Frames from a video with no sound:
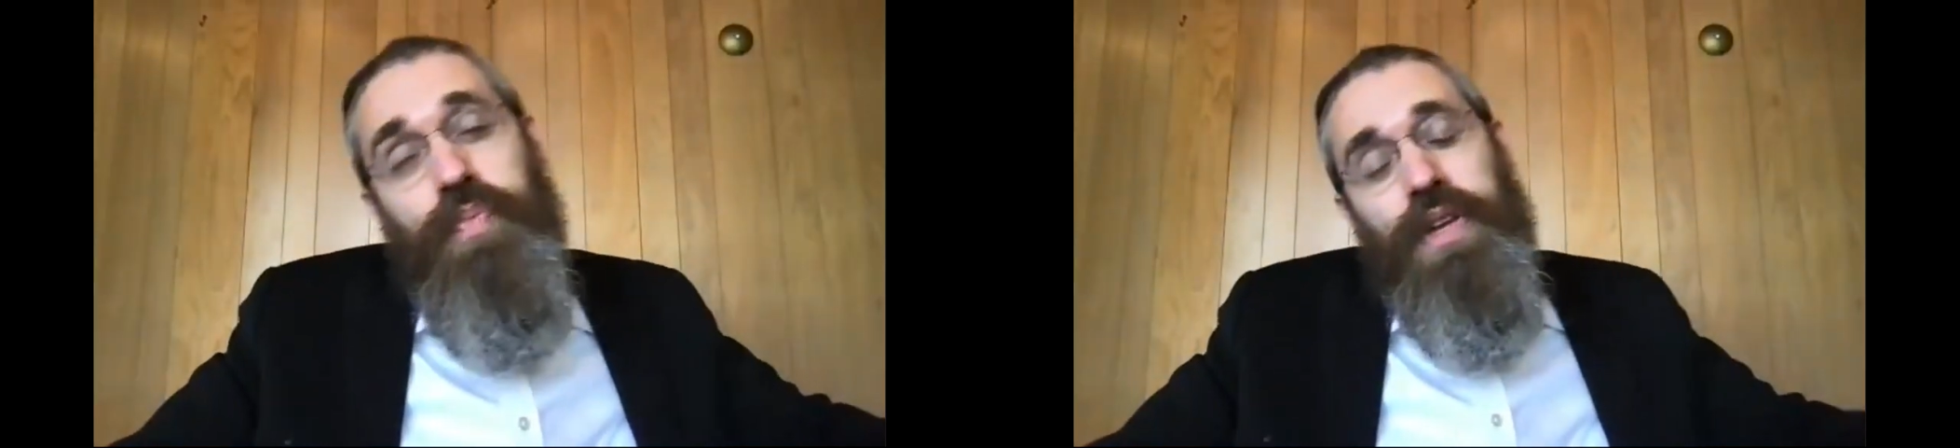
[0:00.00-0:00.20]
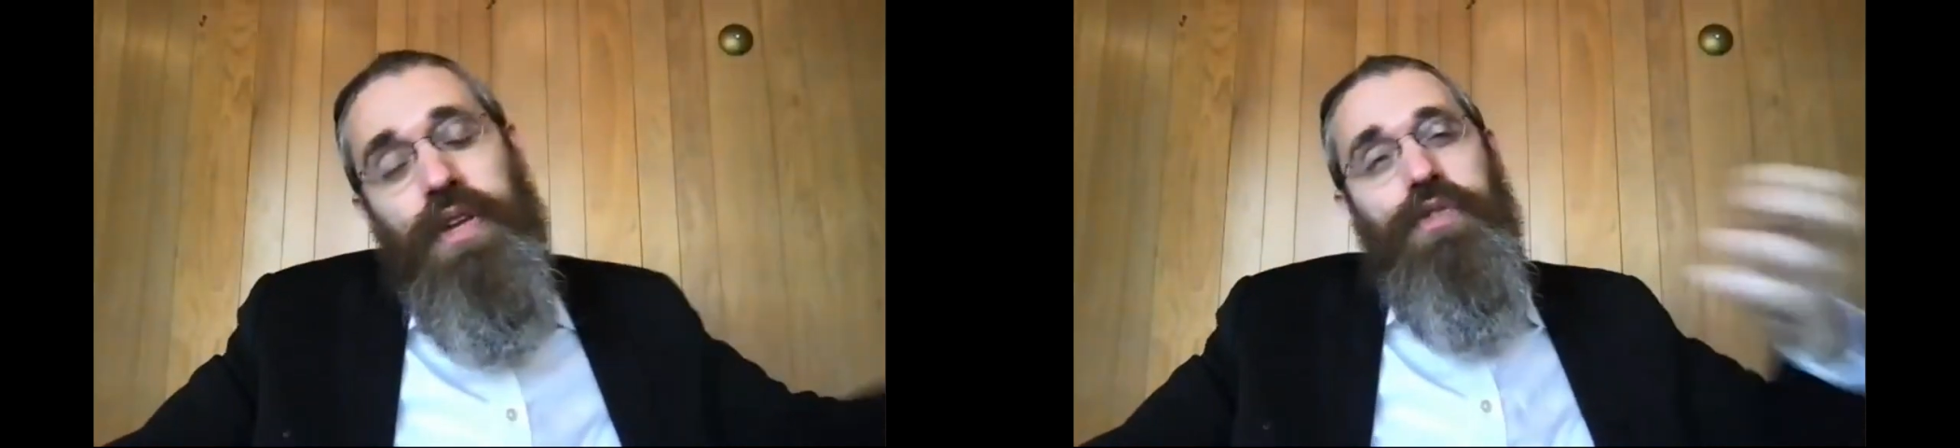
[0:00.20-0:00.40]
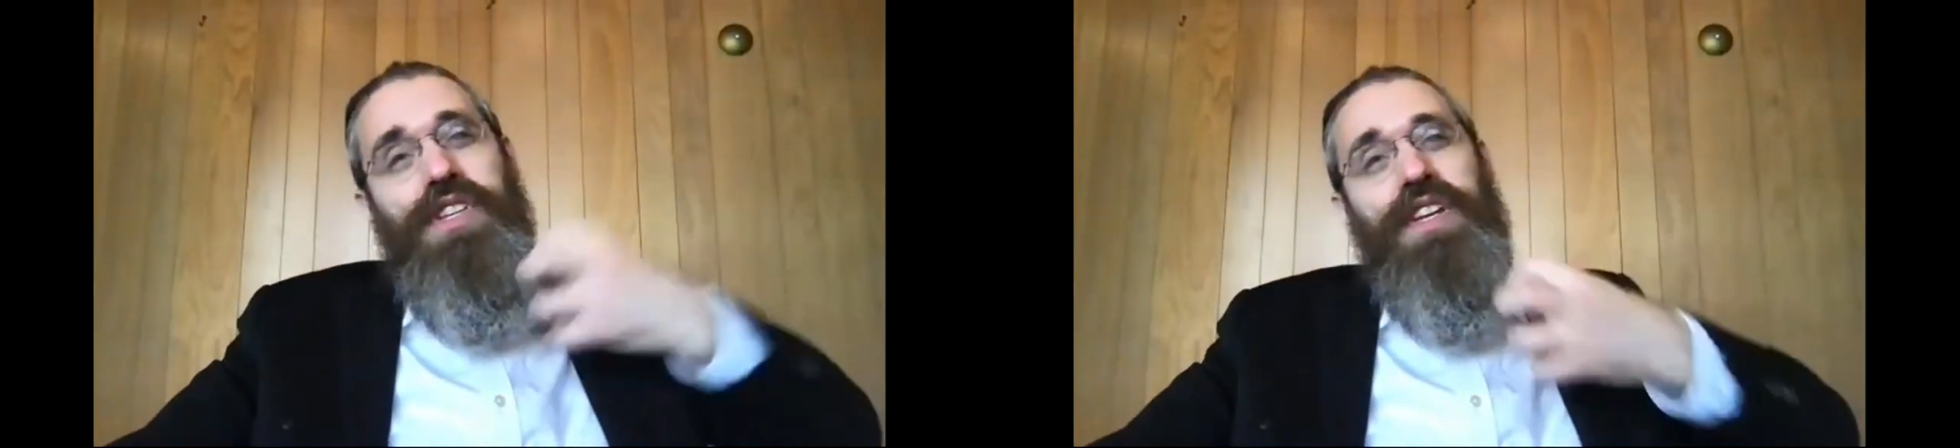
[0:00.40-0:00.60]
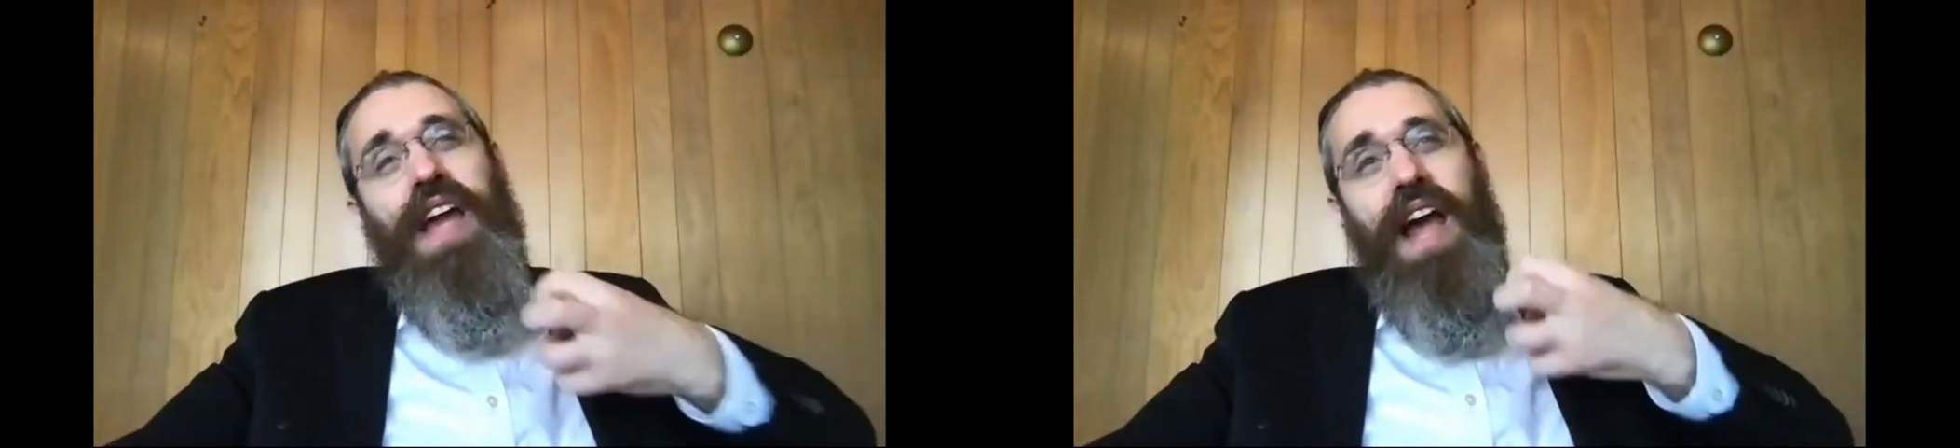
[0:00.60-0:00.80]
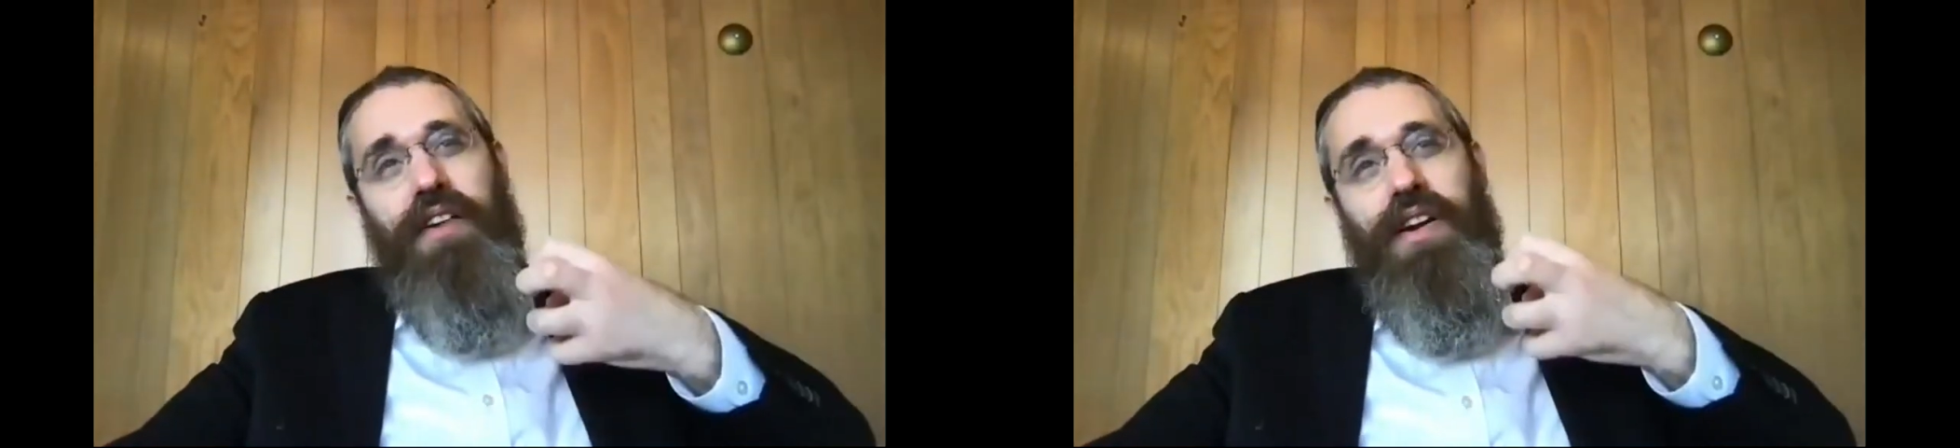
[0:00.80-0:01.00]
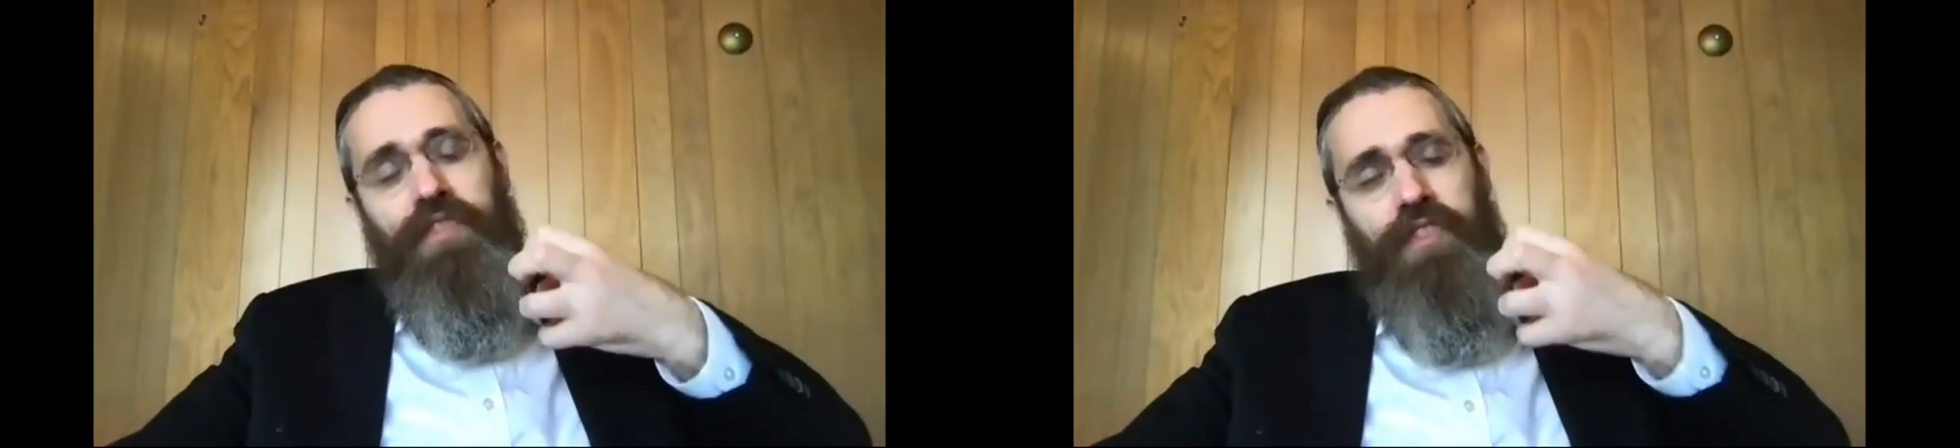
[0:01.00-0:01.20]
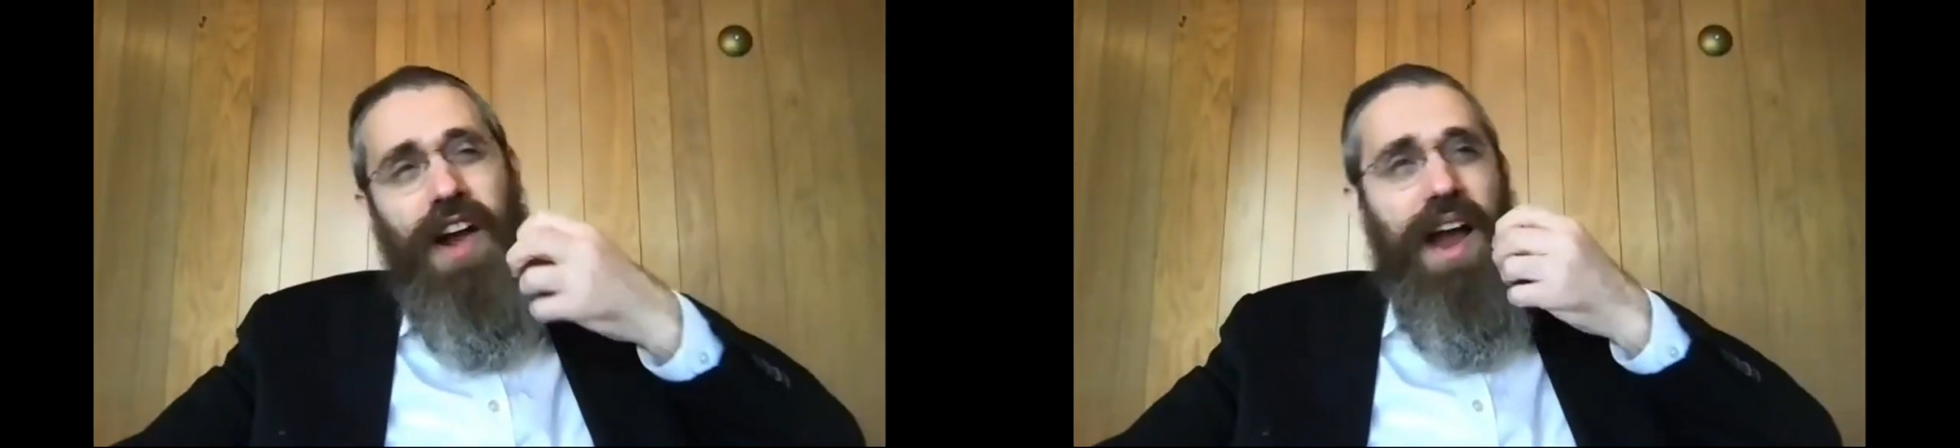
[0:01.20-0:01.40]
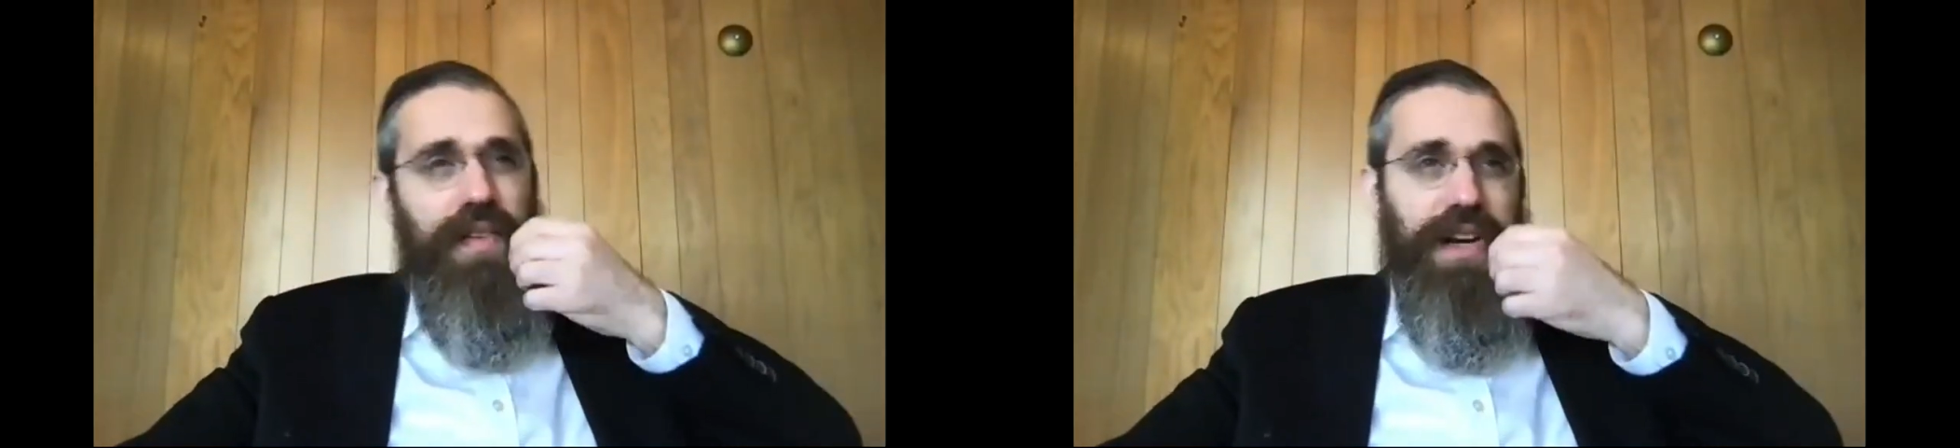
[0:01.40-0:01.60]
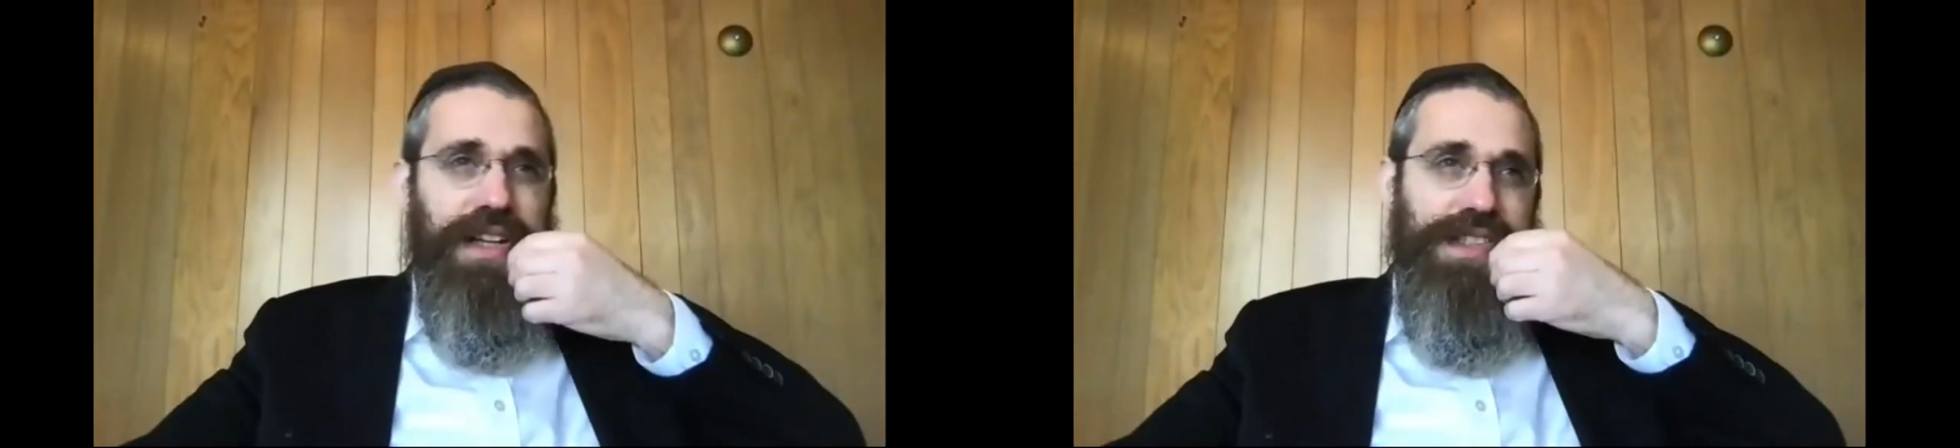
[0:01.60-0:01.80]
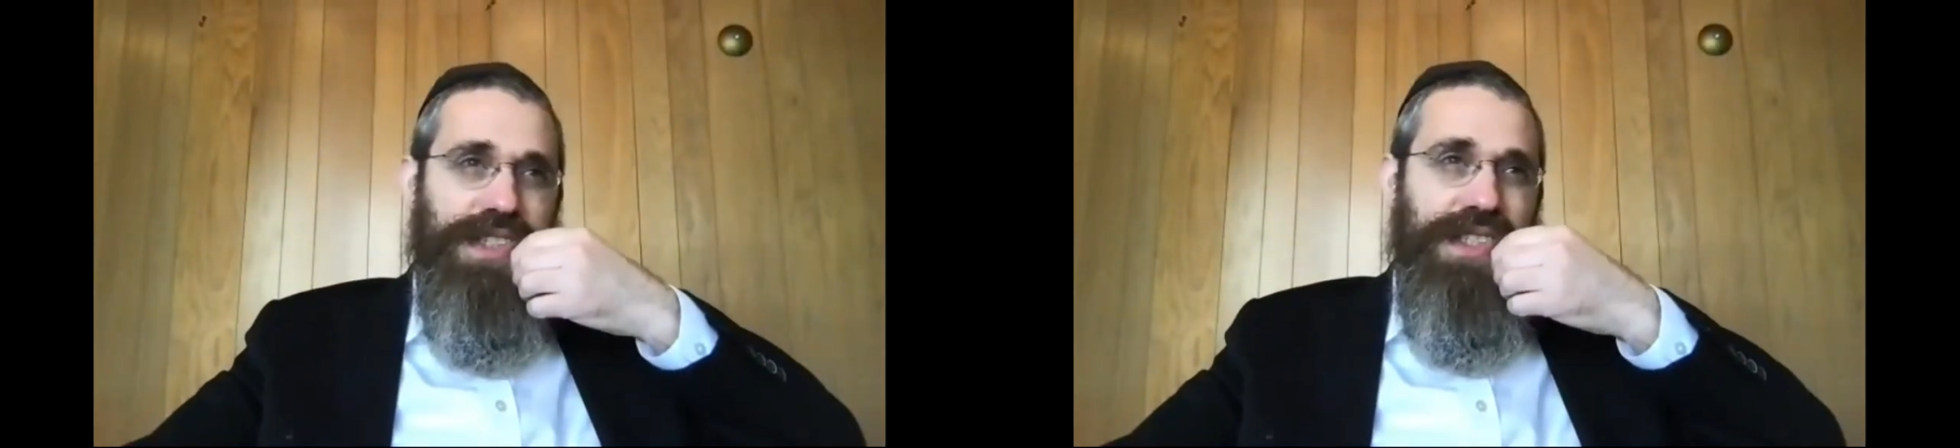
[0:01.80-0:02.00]
be used for
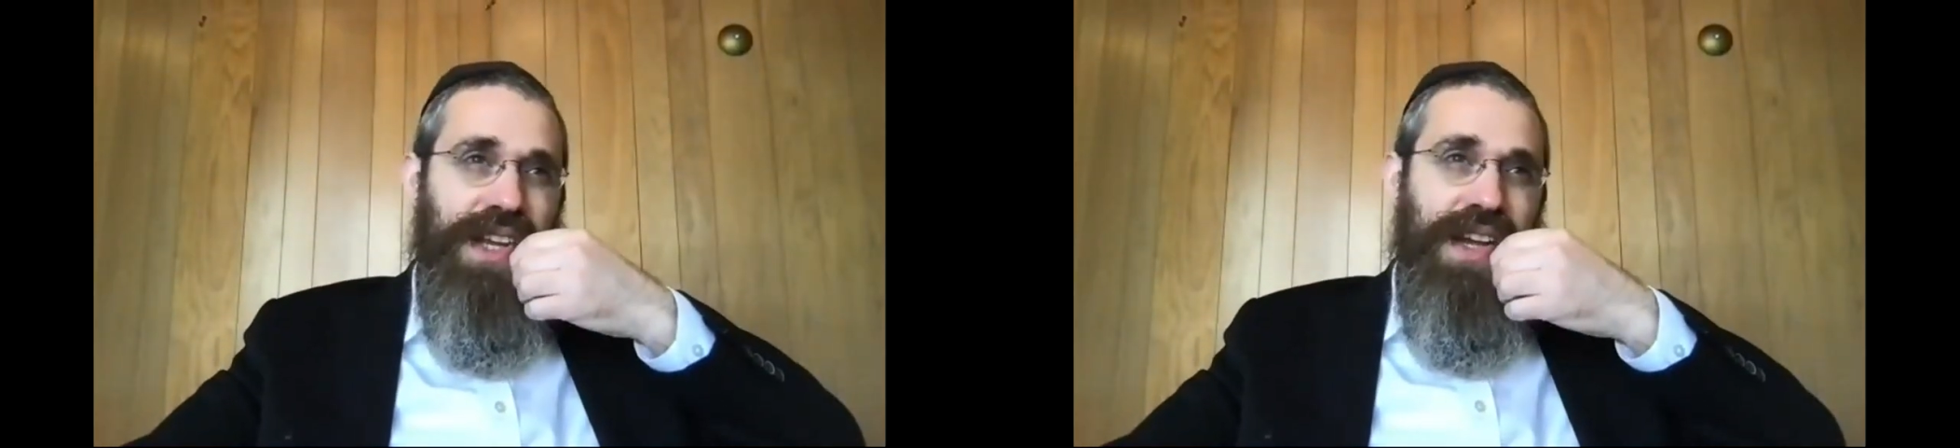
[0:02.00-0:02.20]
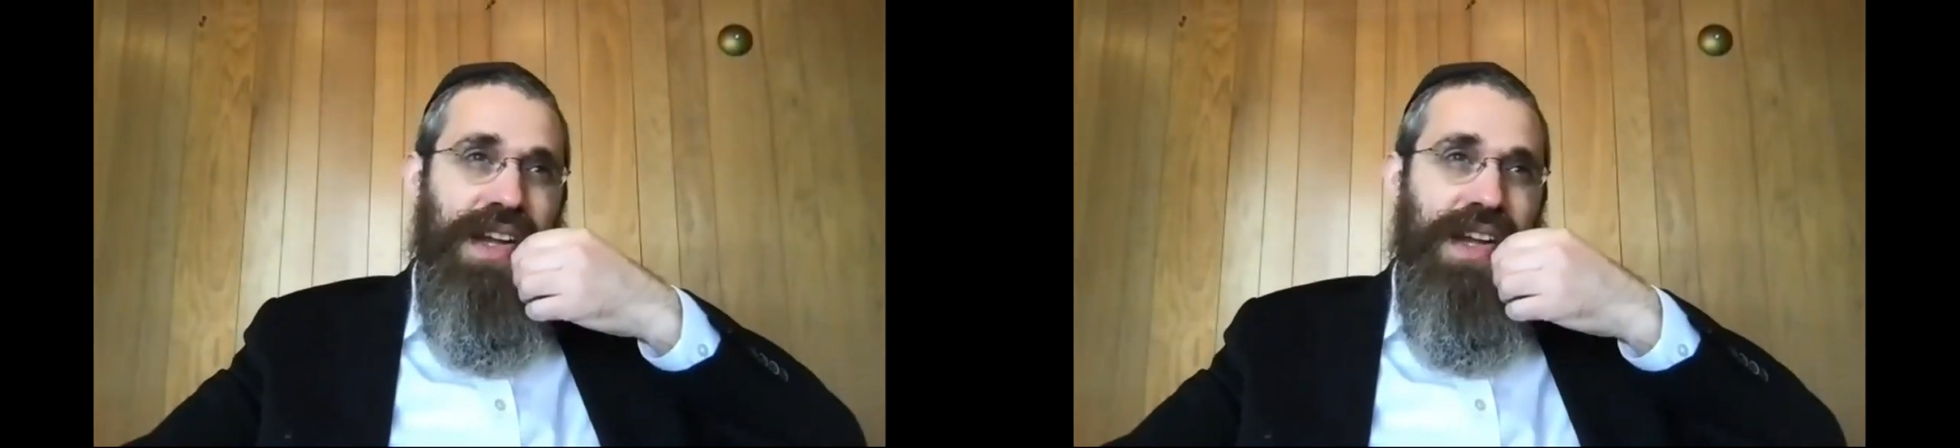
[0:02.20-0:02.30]
arrogance.